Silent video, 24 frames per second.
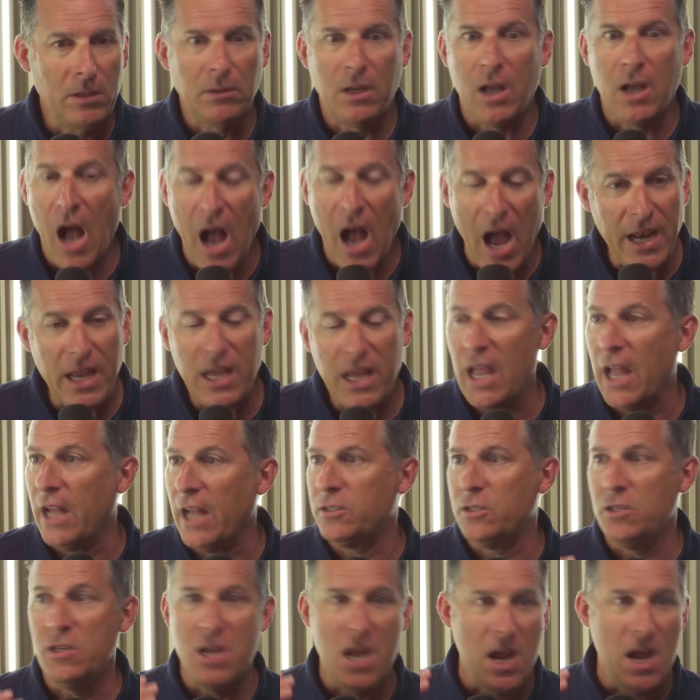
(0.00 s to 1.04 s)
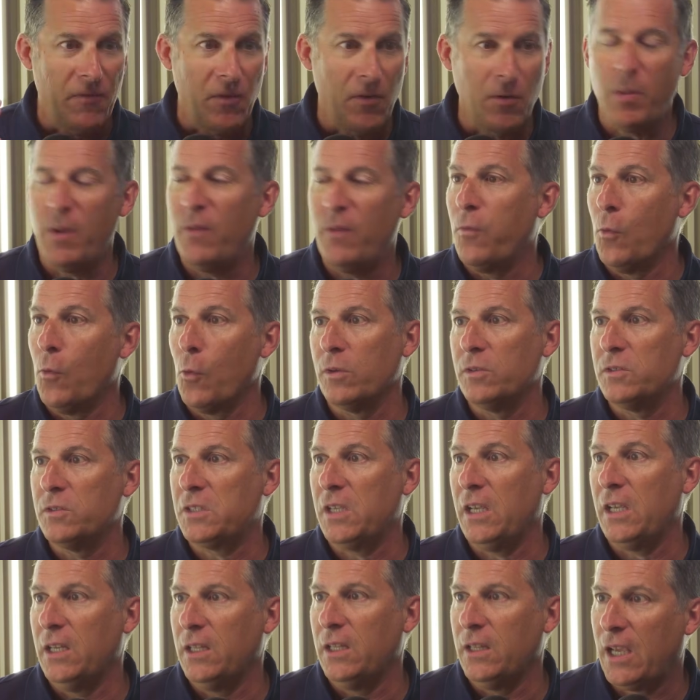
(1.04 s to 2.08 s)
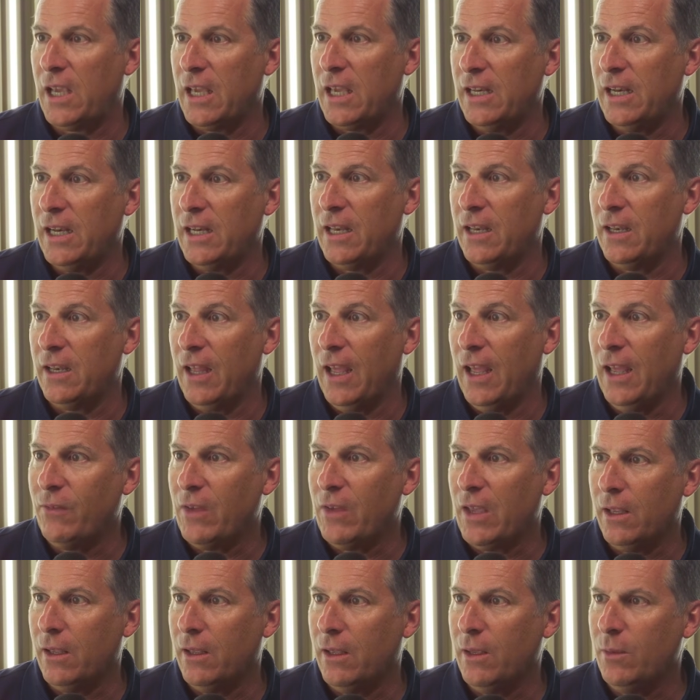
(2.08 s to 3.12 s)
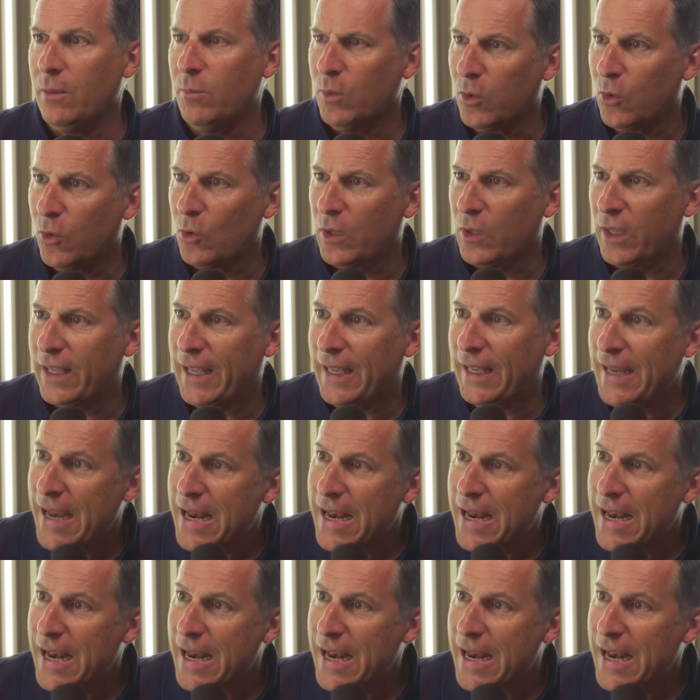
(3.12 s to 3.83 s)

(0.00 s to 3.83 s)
cutting edge, never before seen in the Canadian Navy, he would look like an